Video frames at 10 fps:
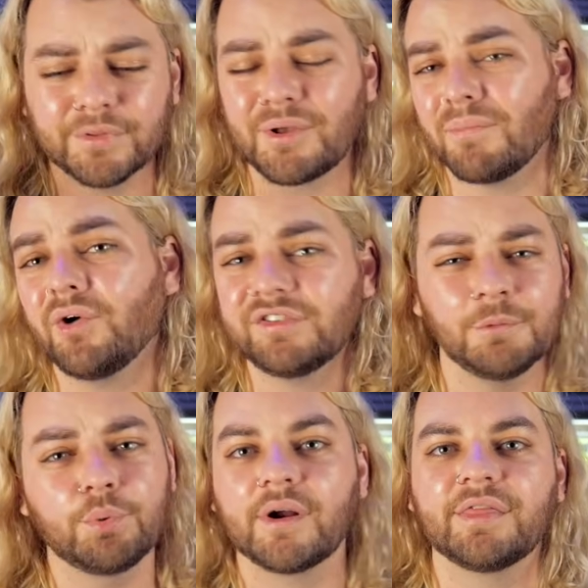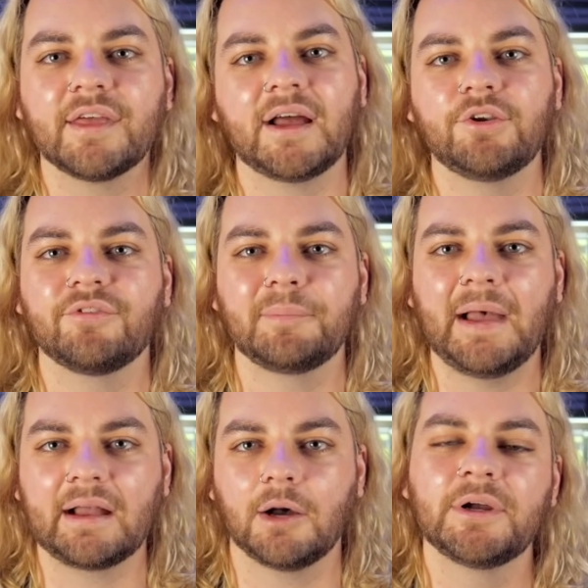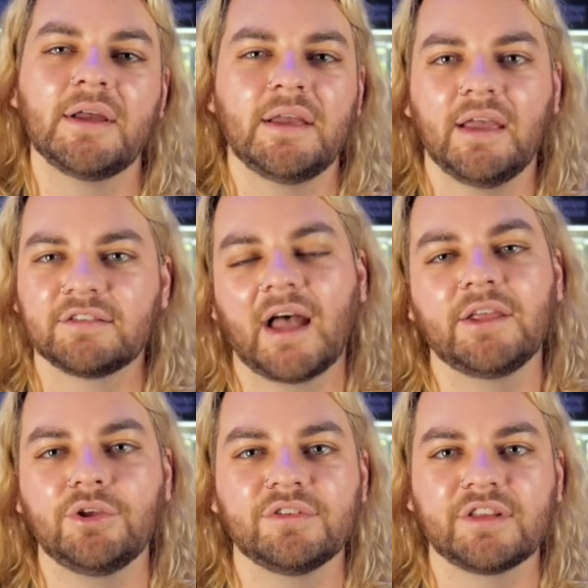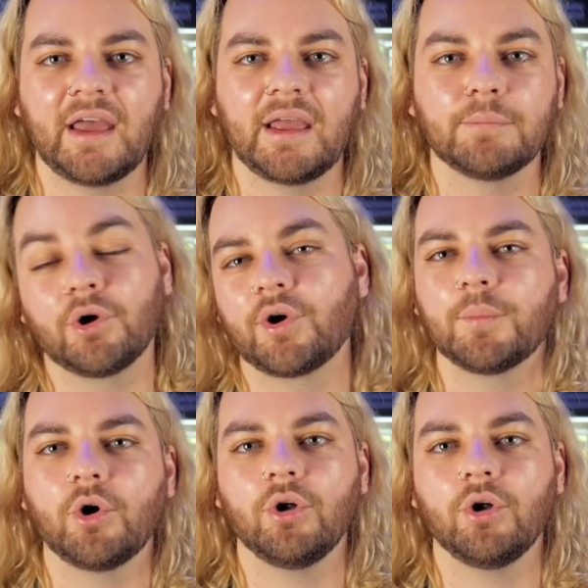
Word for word: But the most important thing I do for backup is I use a program